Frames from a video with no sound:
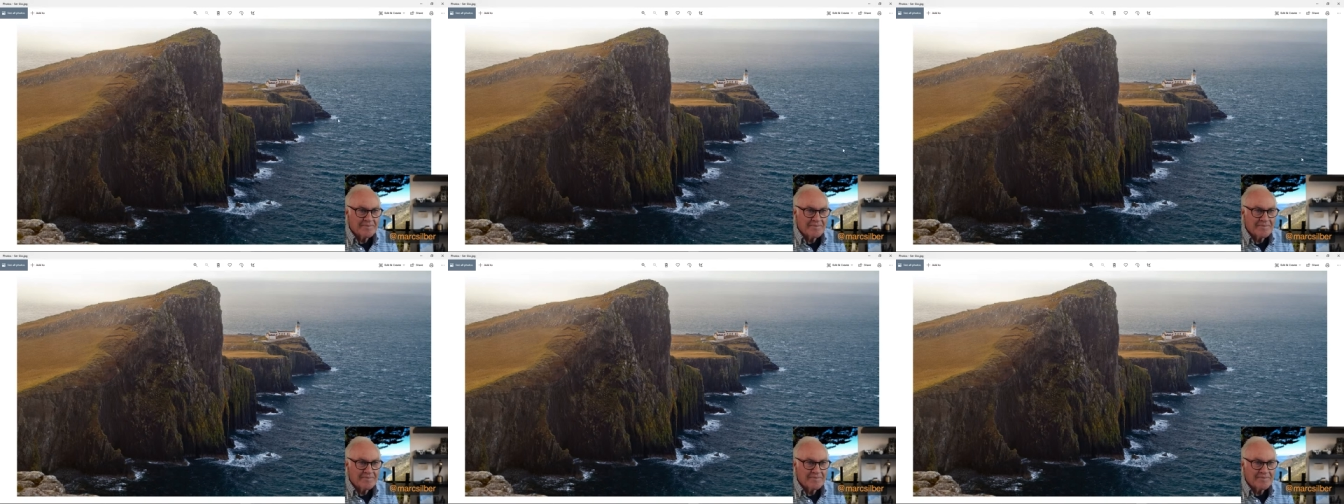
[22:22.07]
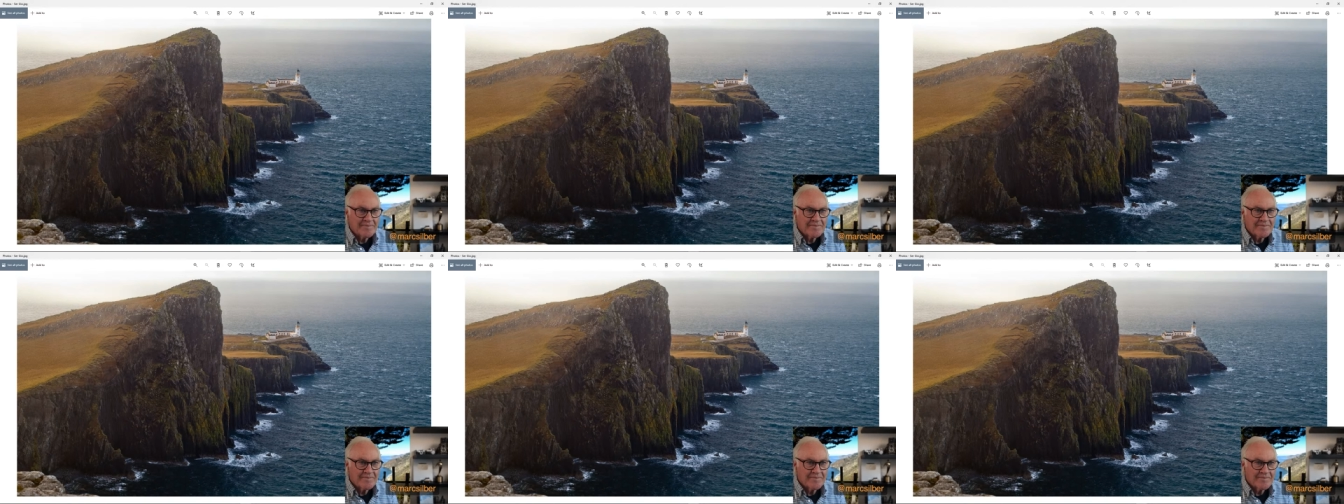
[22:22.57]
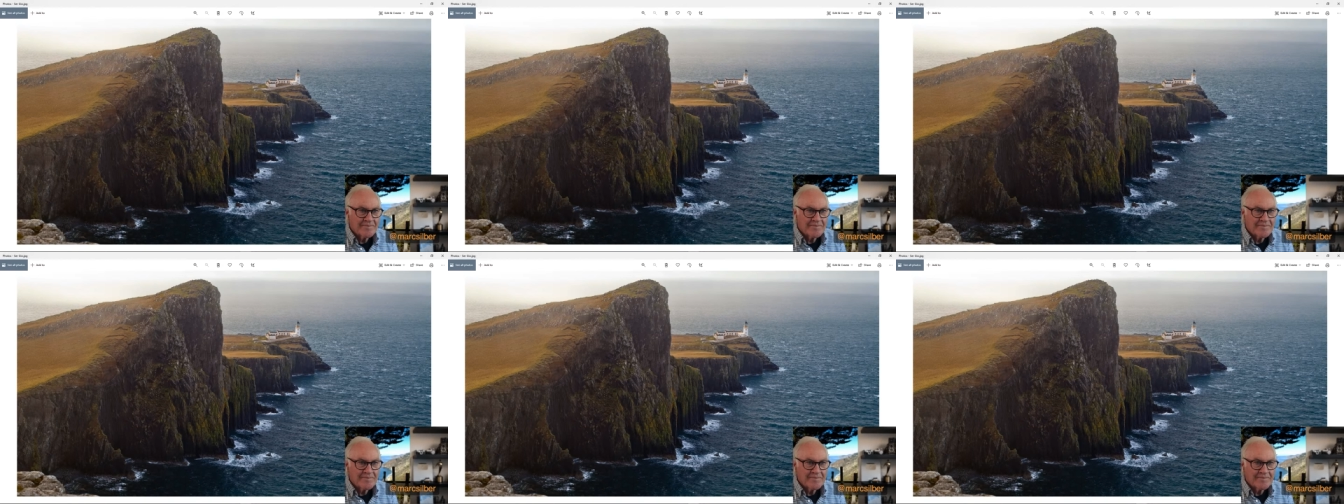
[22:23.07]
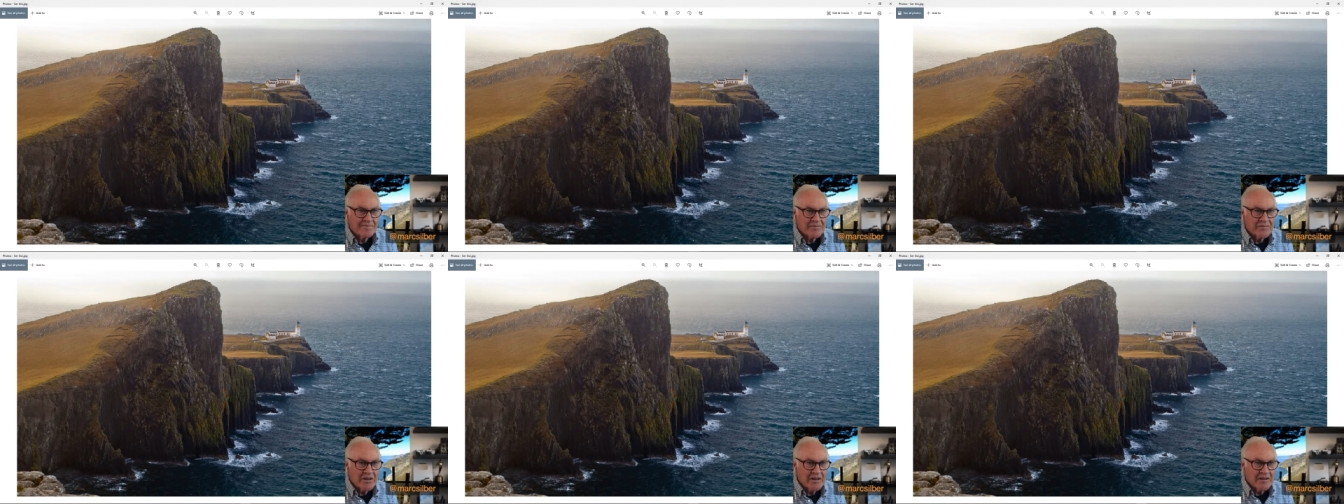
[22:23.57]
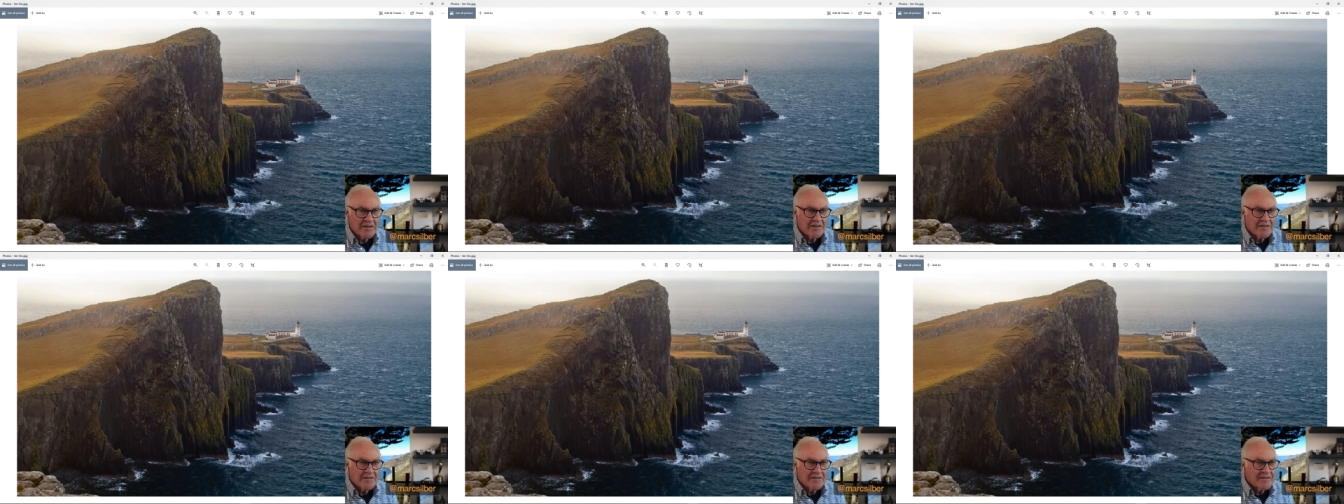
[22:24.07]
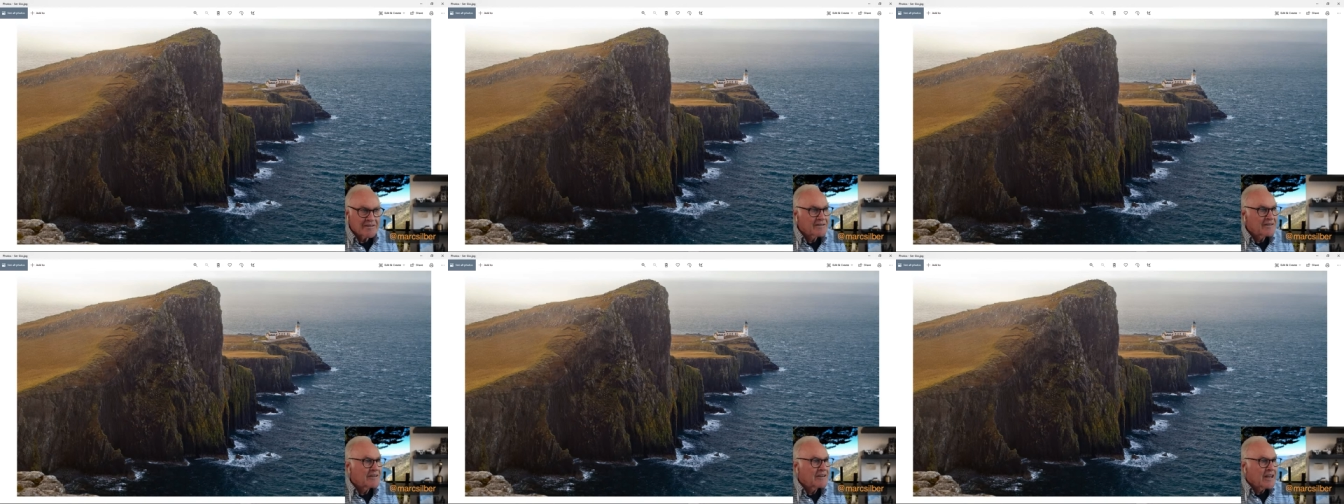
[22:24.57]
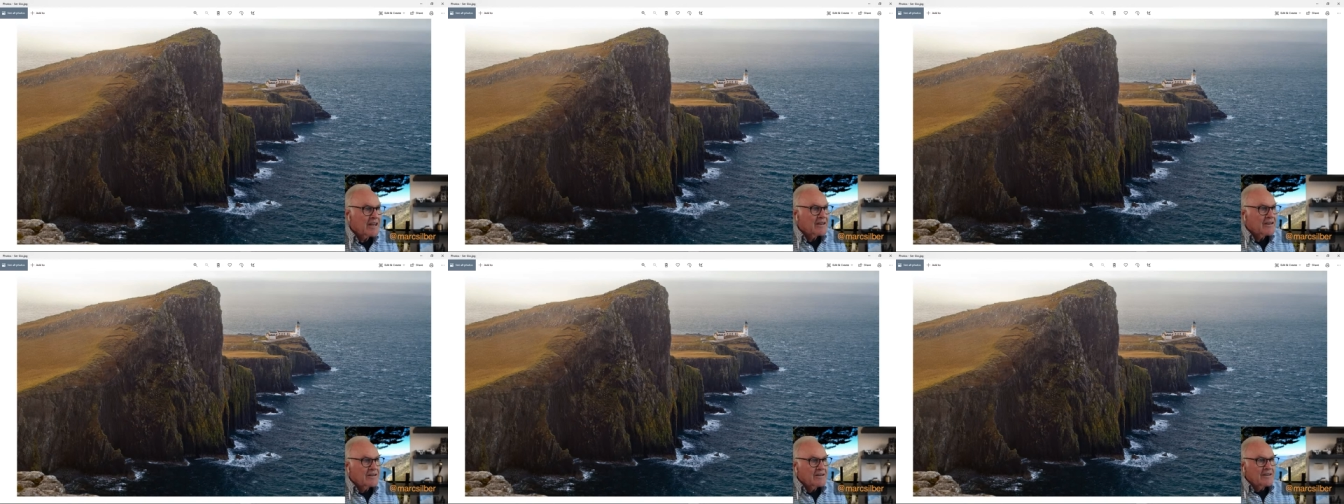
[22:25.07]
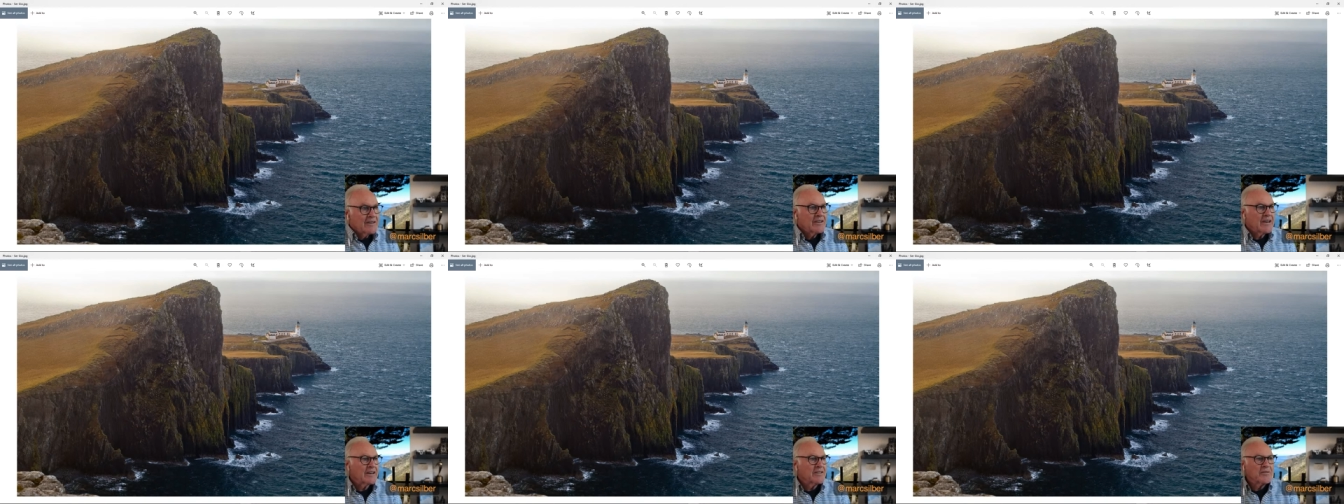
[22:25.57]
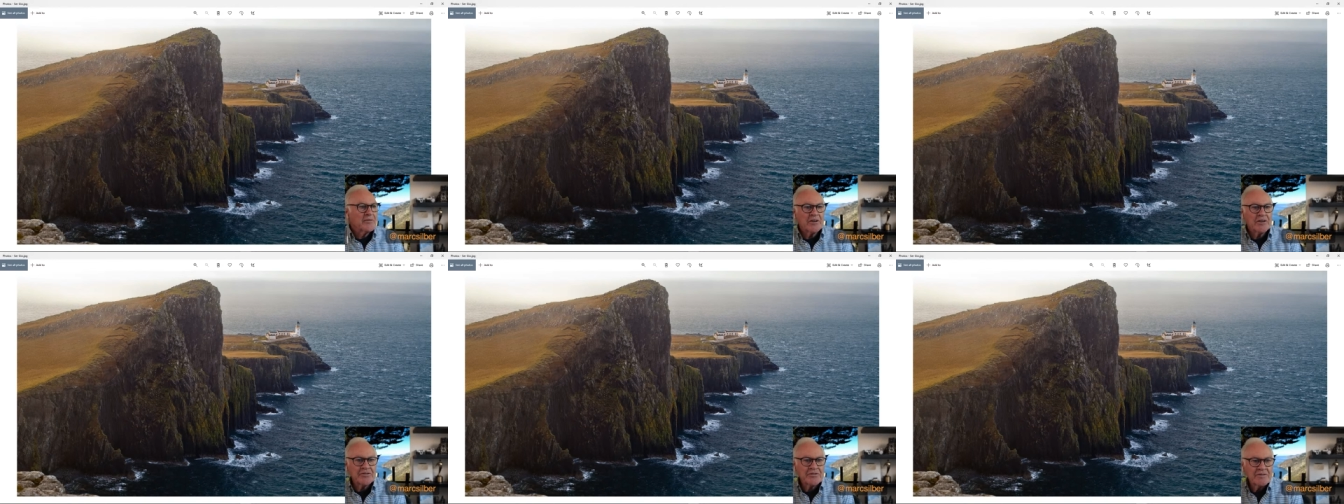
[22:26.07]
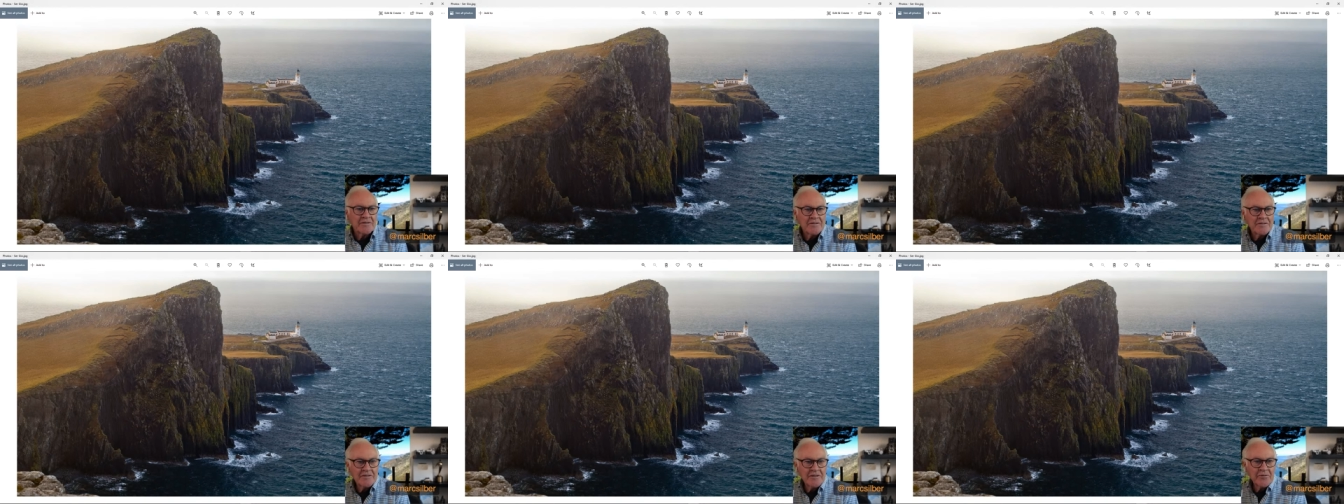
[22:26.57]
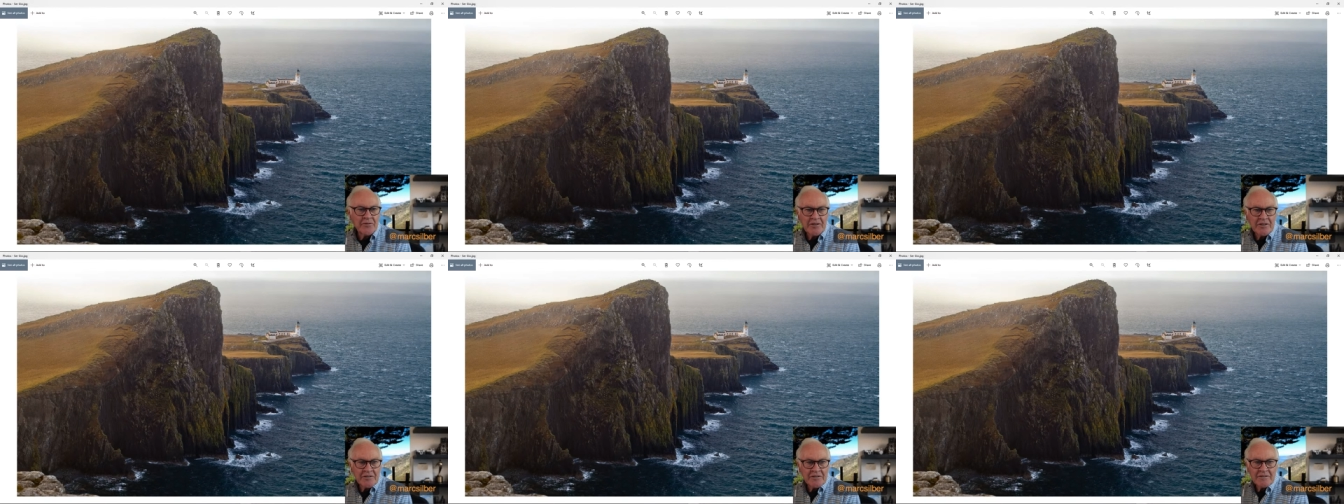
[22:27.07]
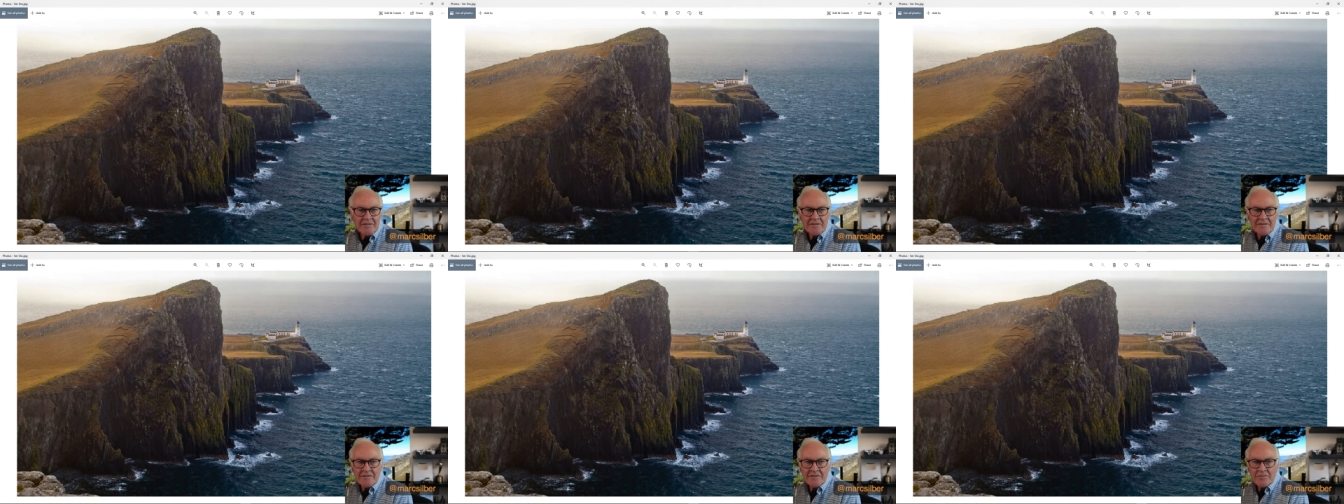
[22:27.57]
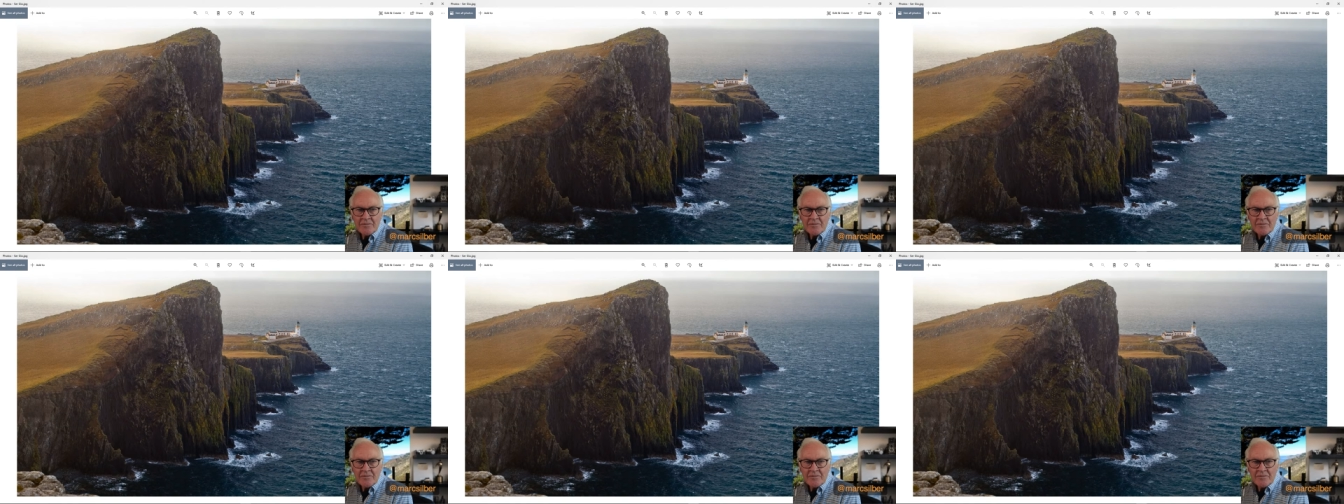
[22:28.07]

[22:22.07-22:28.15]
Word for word: uh, around here too uh, that were also excellent. So yeah, and the gotta just the wait for that moment.